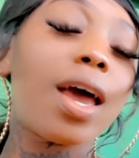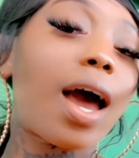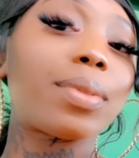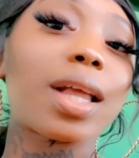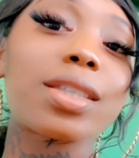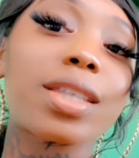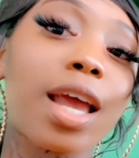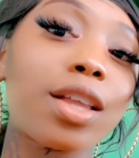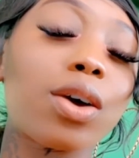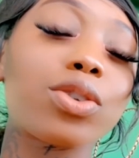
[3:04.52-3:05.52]
I'm not
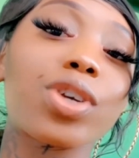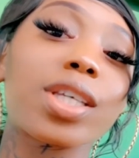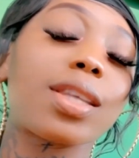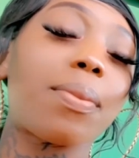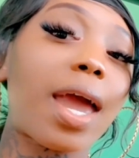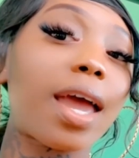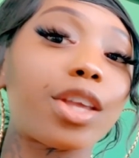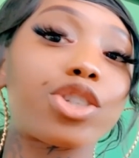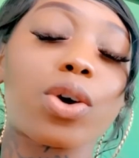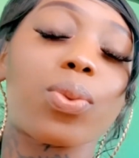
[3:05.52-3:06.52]
saying don't trust the man
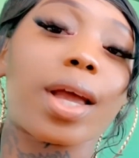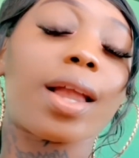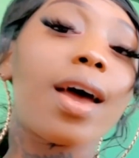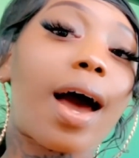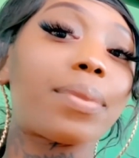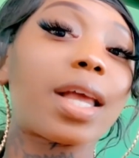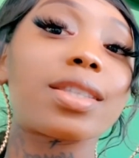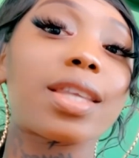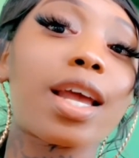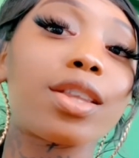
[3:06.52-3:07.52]
that you're with. I'm not
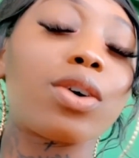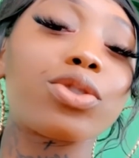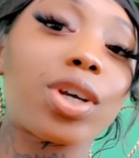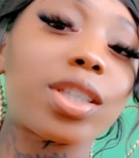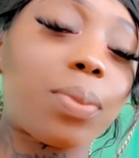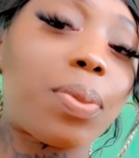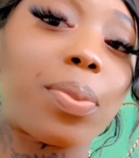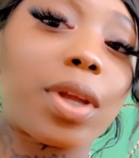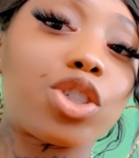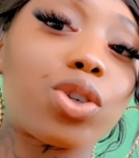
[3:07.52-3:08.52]
saying don't trust the people
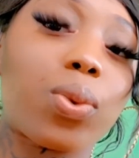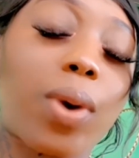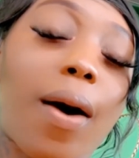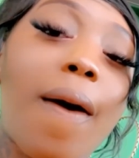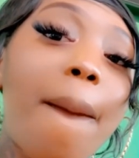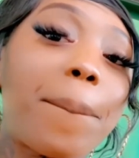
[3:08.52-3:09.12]
that you're around.